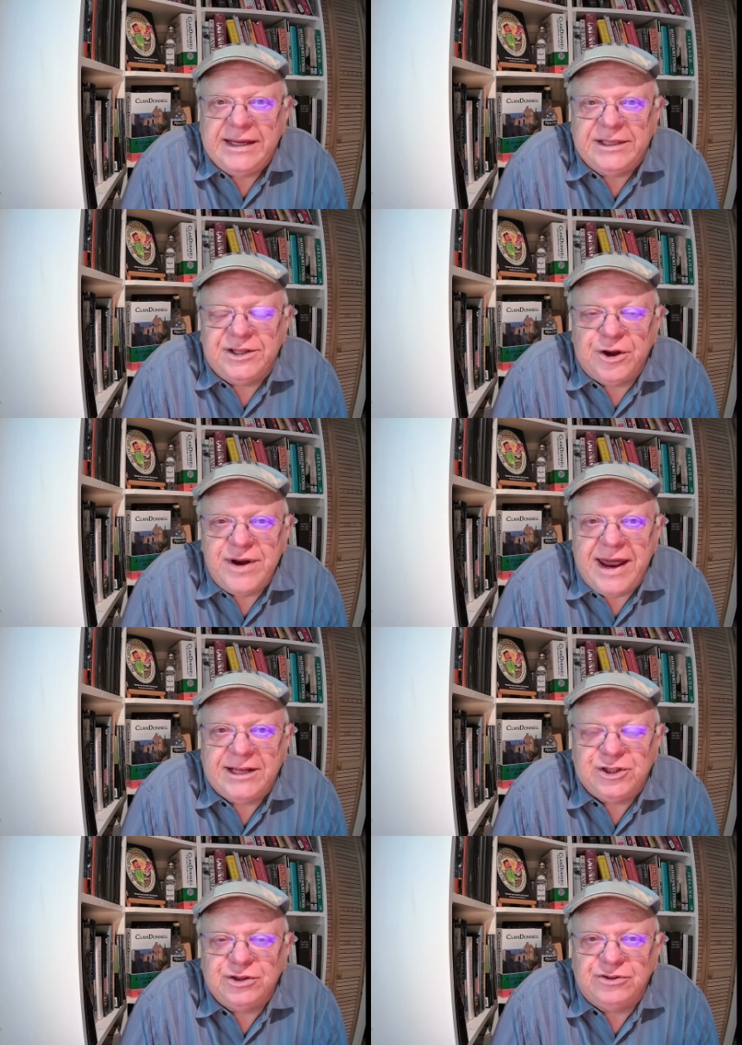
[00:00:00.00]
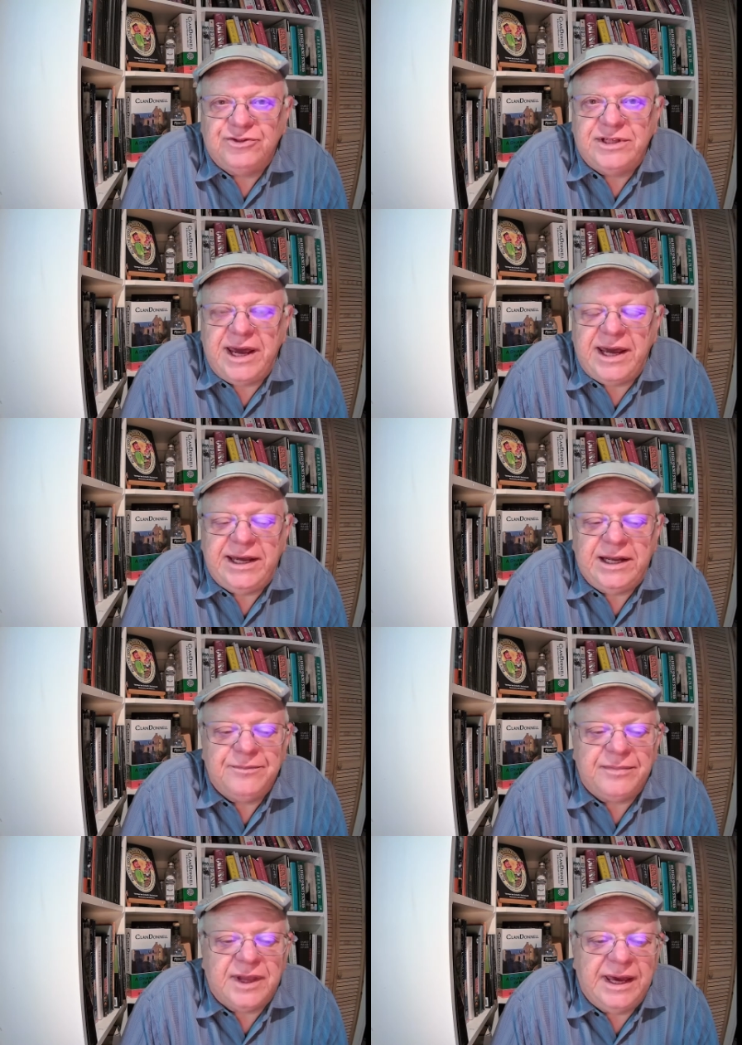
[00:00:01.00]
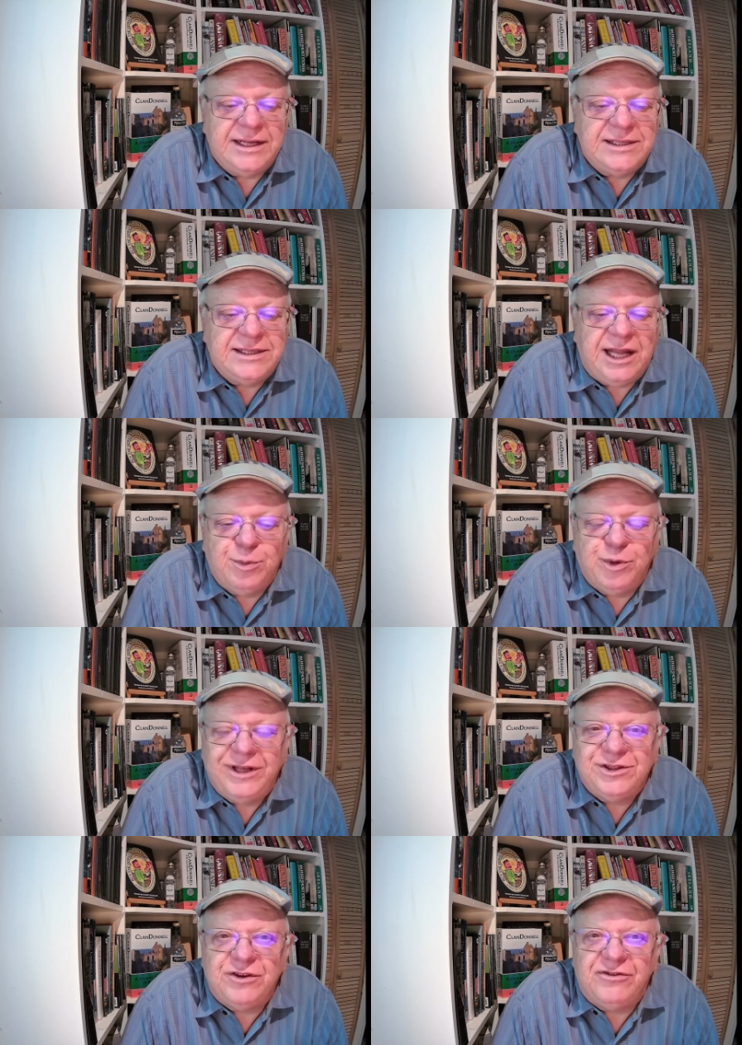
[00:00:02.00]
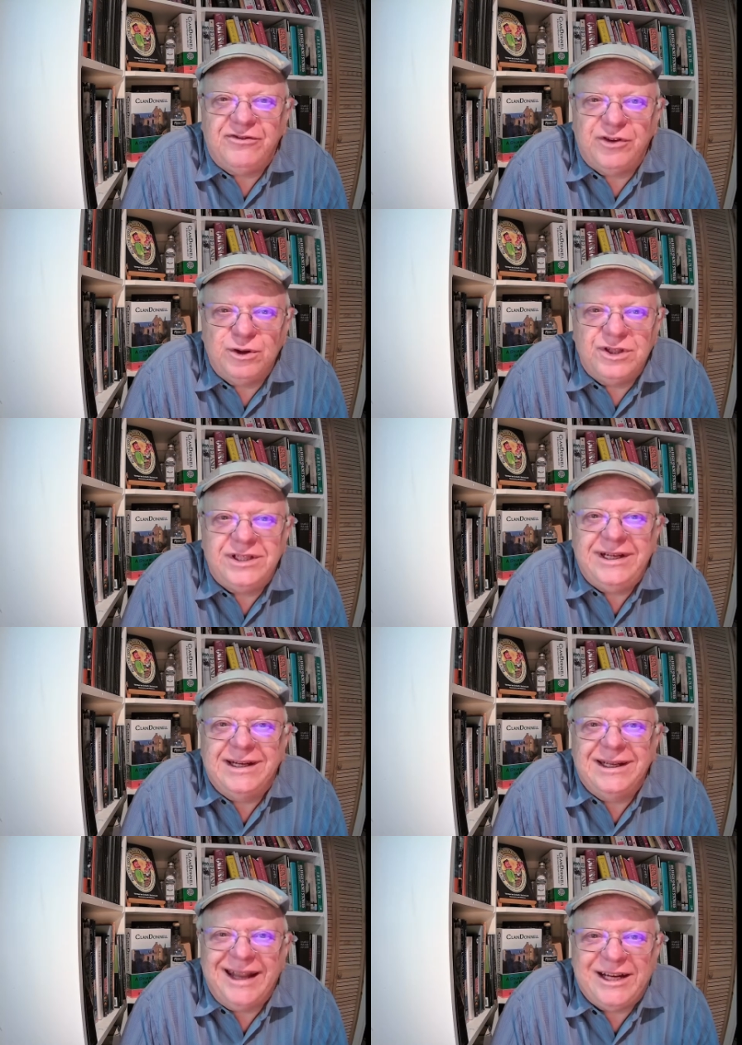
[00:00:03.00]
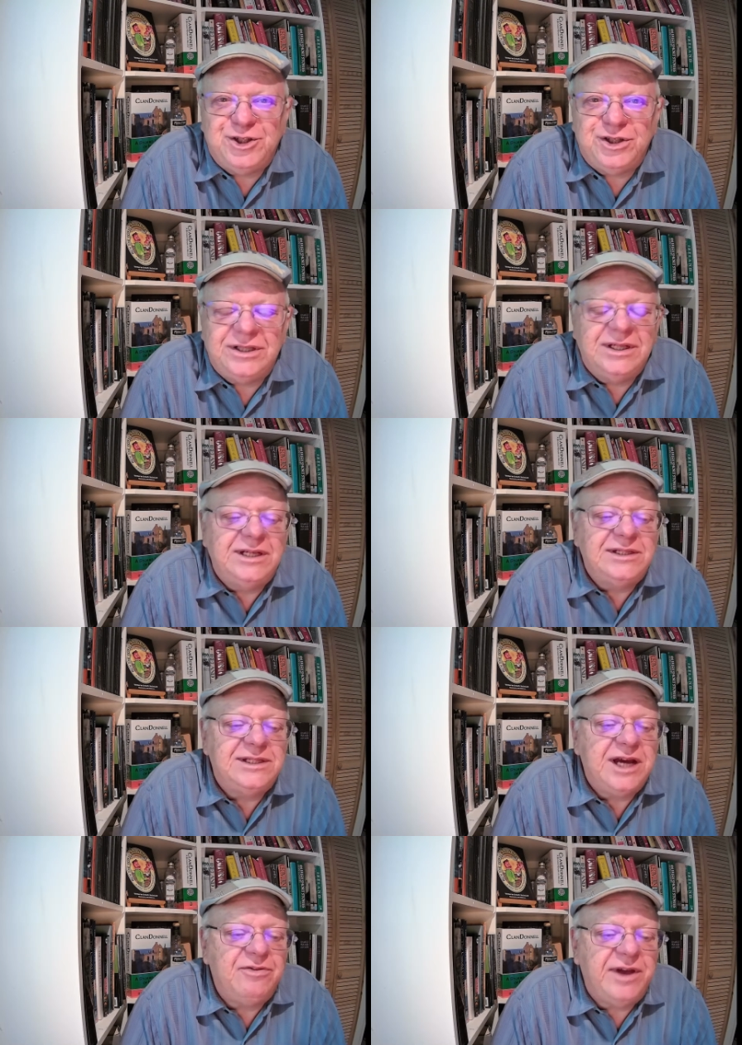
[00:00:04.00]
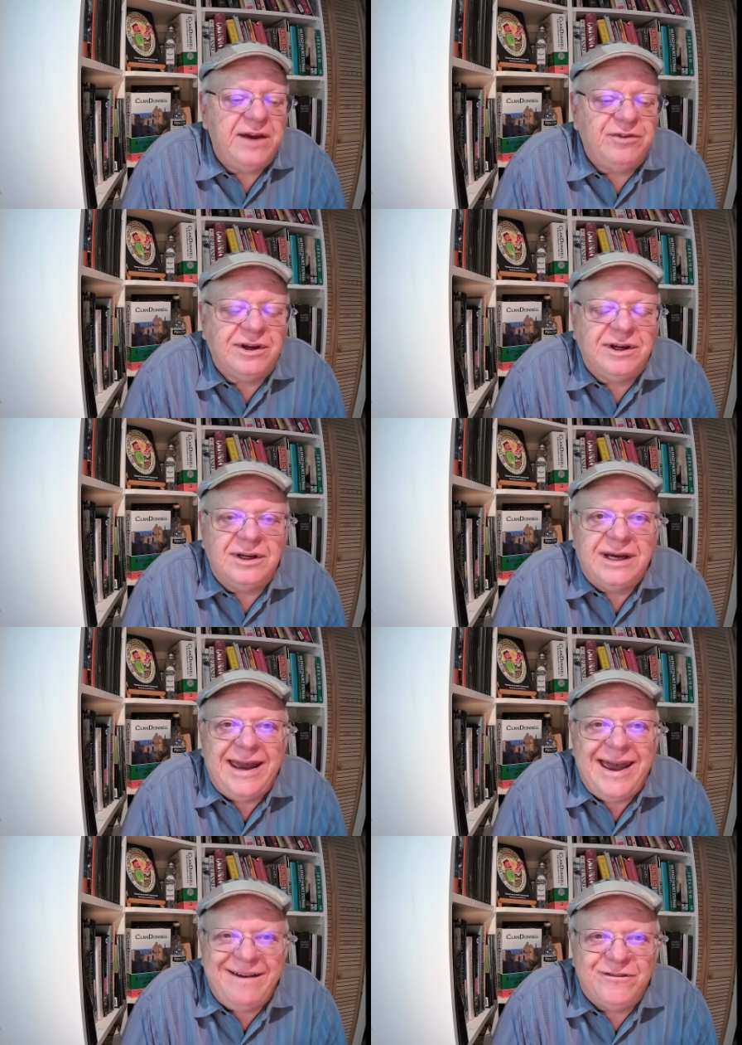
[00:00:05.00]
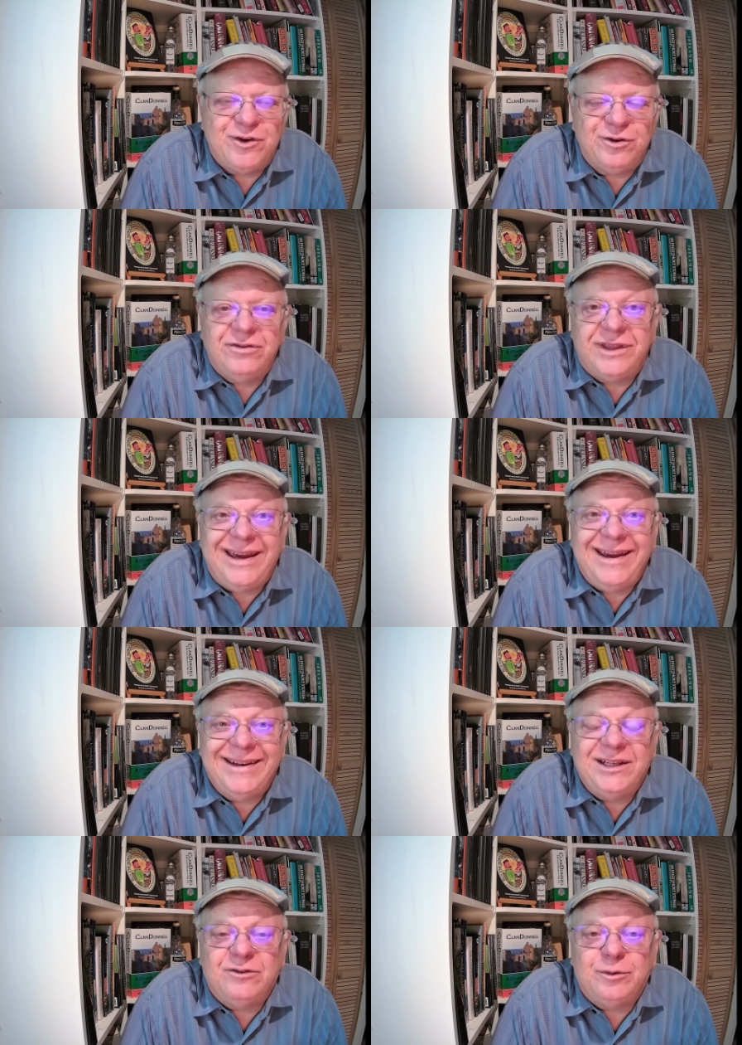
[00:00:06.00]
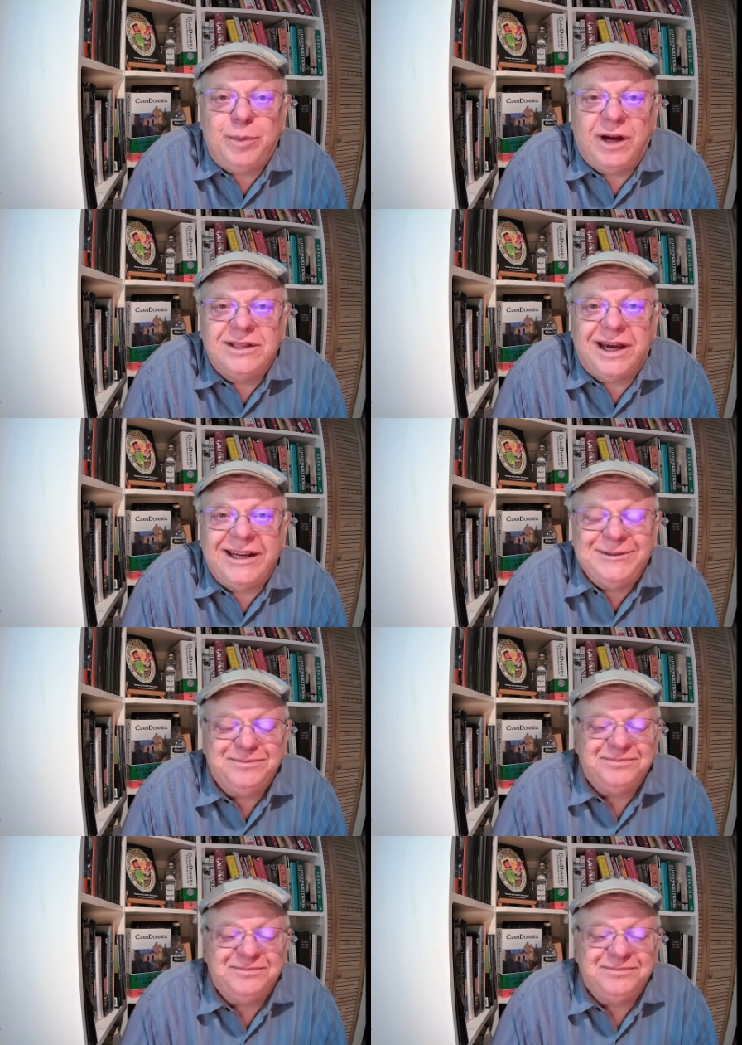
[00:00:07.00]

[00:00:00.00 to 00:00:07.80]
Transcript: is their national day, and it celebrates the first election in South Africa after the end of apartheid.